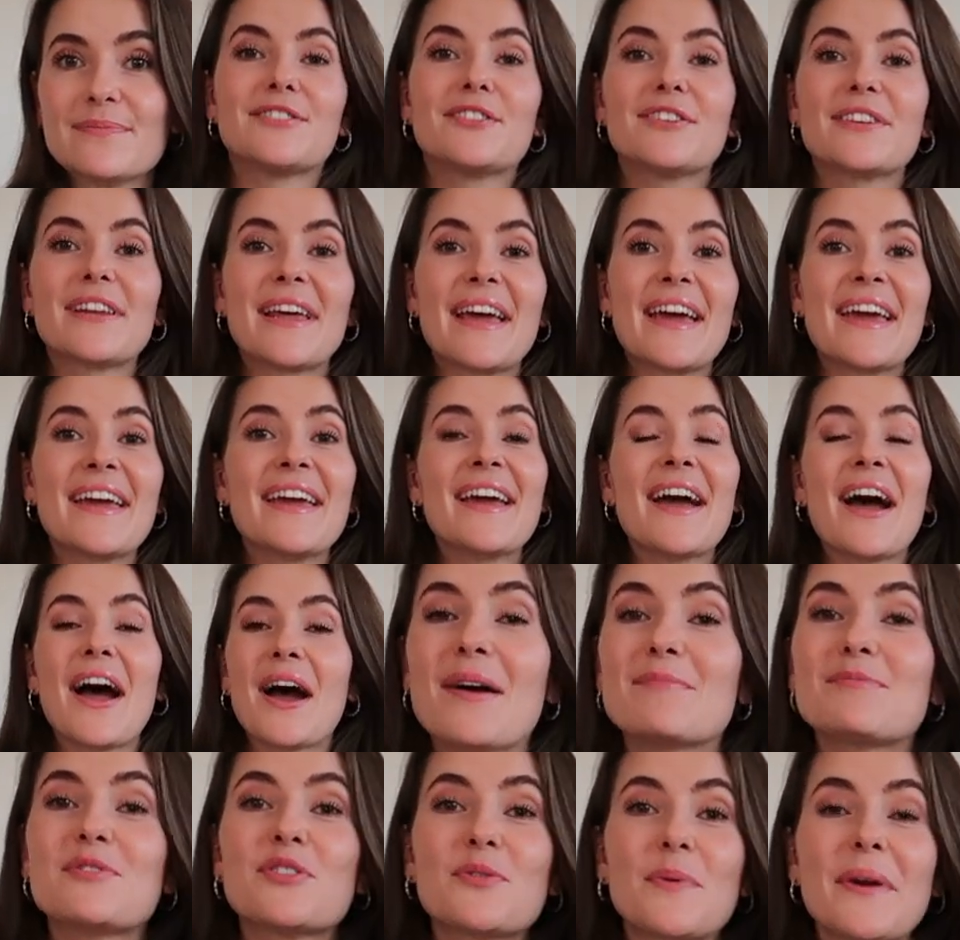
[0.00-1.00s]
Today,
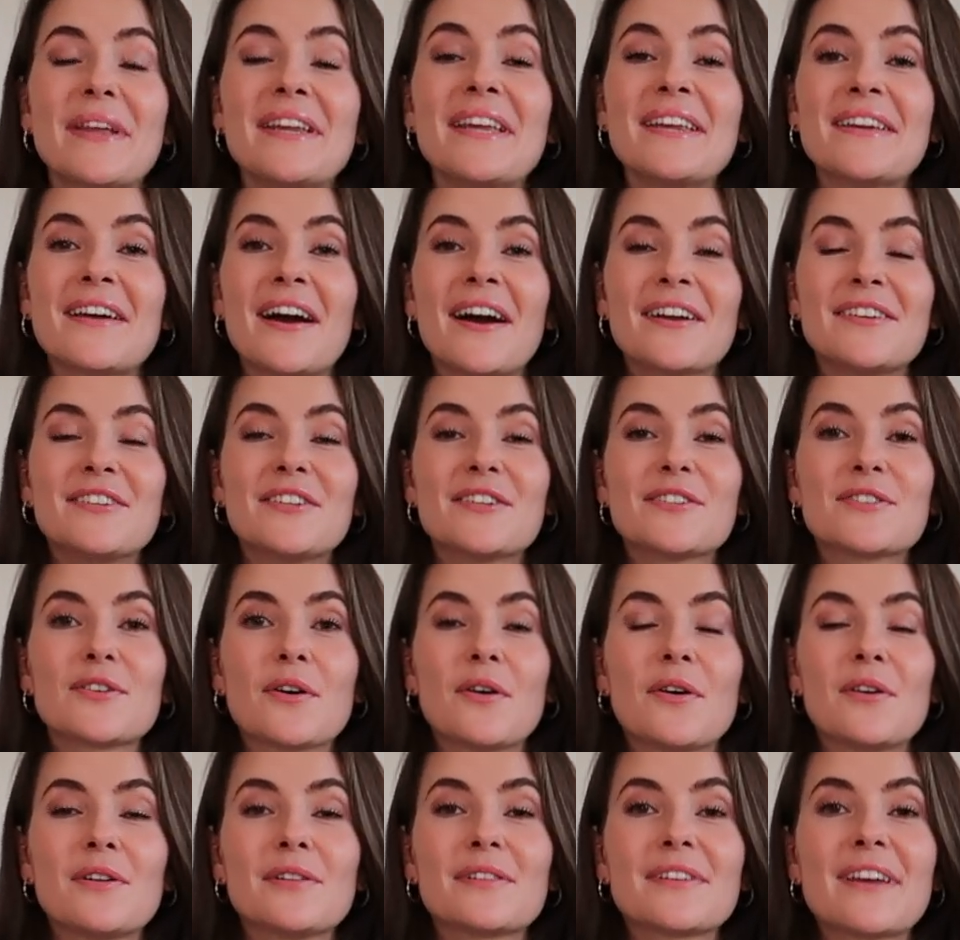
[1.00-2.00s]
I'm 29 years
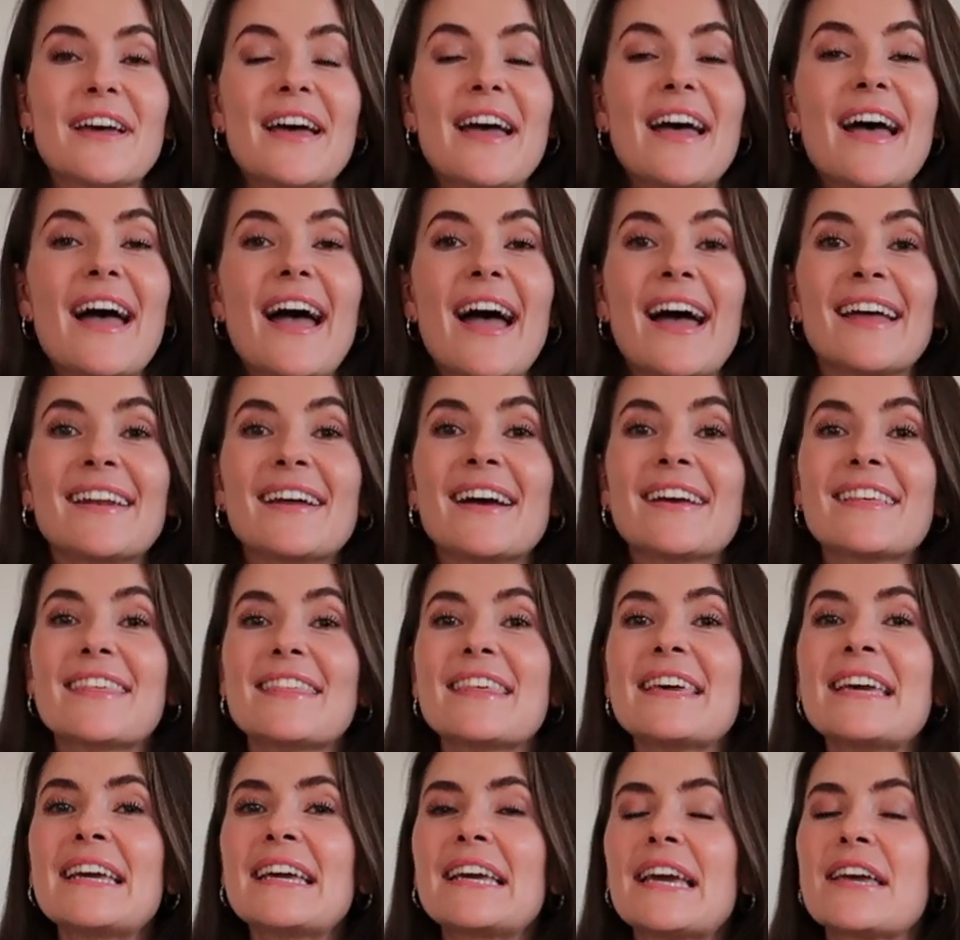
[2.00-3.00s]
old, and I
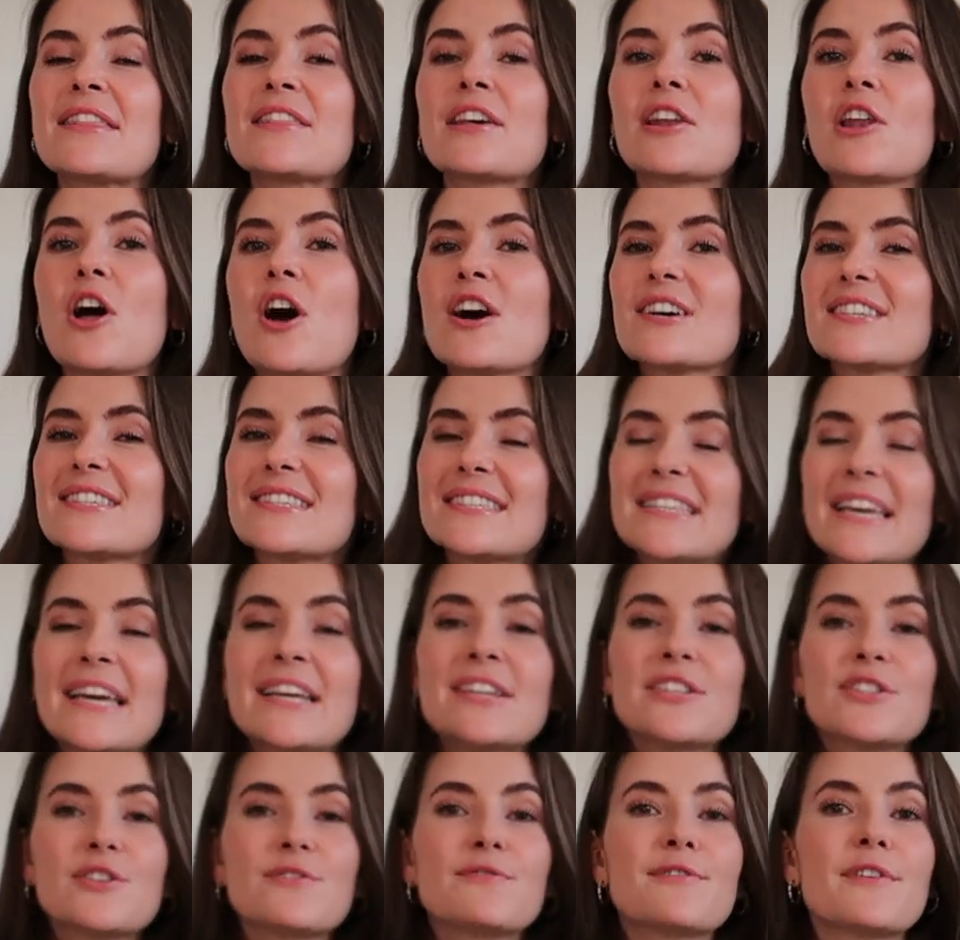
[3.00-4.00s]
think in the last
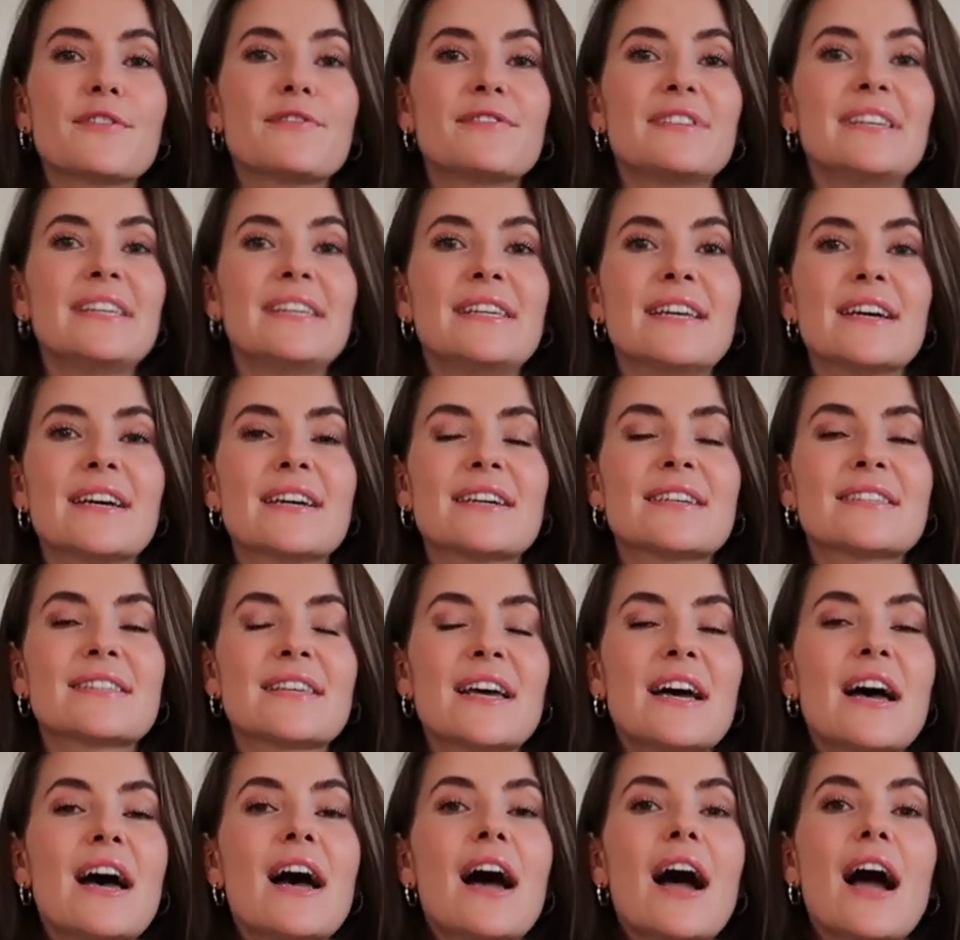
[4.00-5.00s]
10 to 15 years,
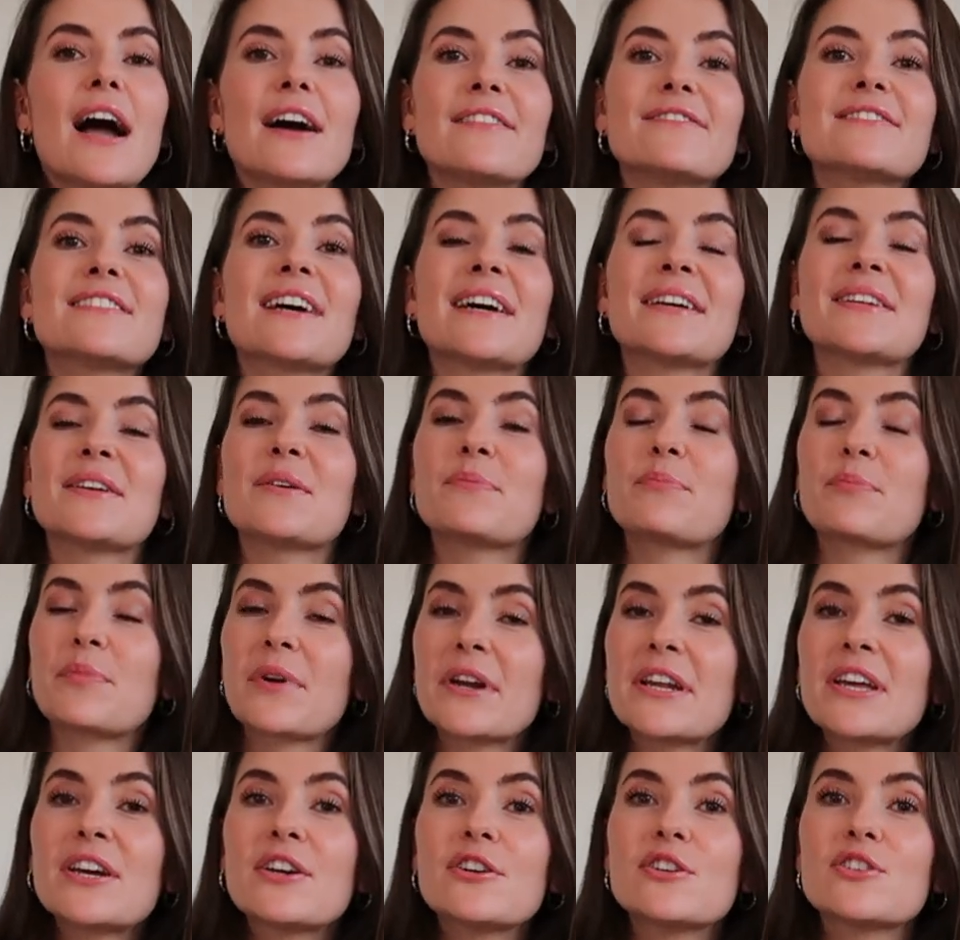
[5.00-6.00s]
I've done a
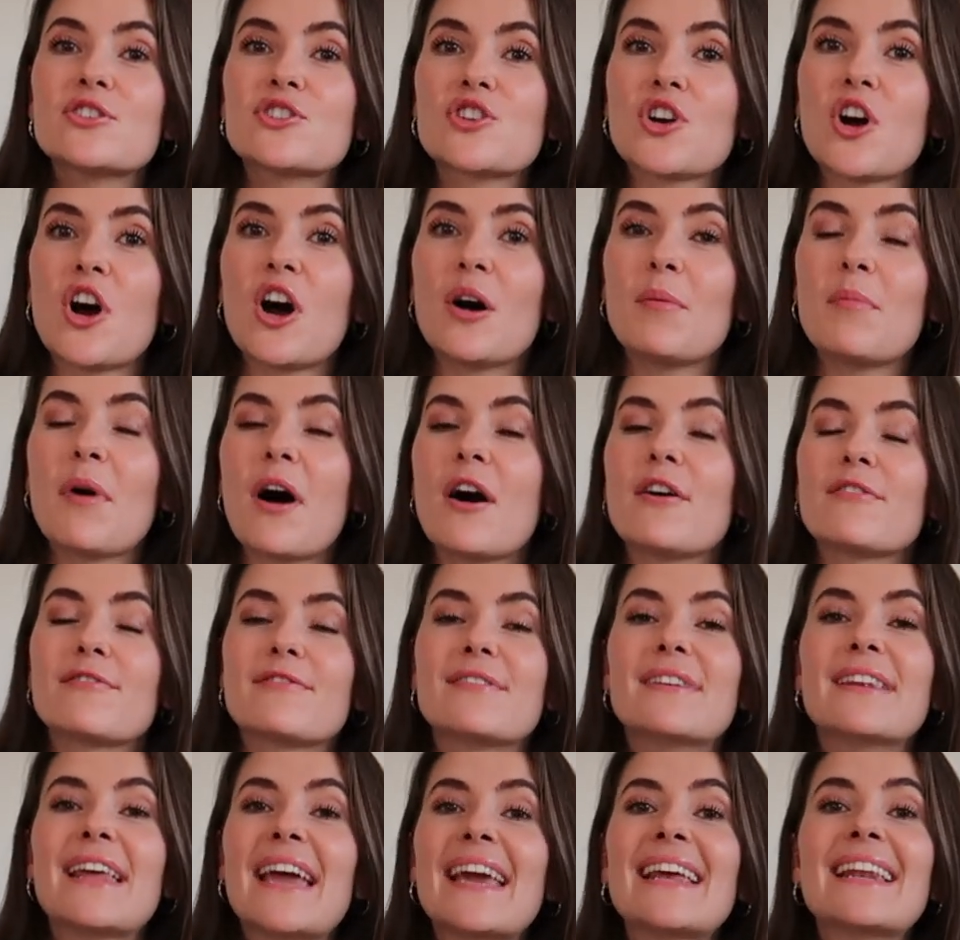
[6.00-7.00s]
pretty good job
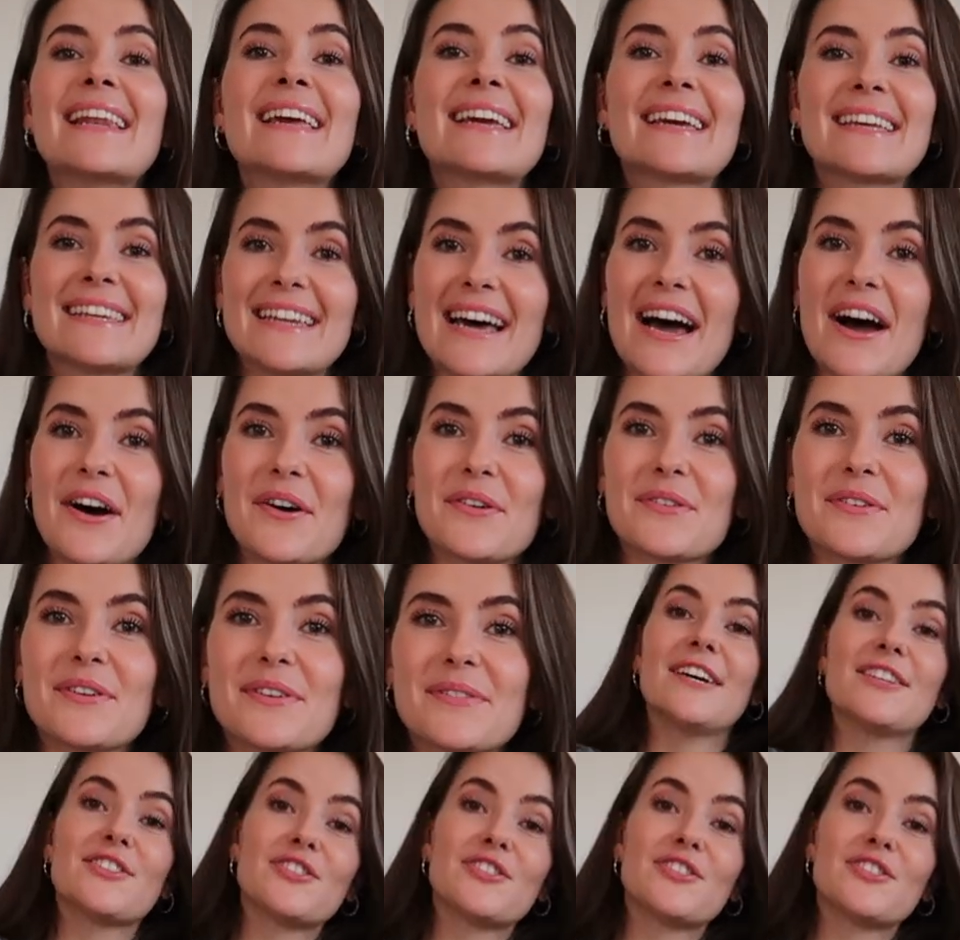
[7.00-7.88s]
of nailing it down.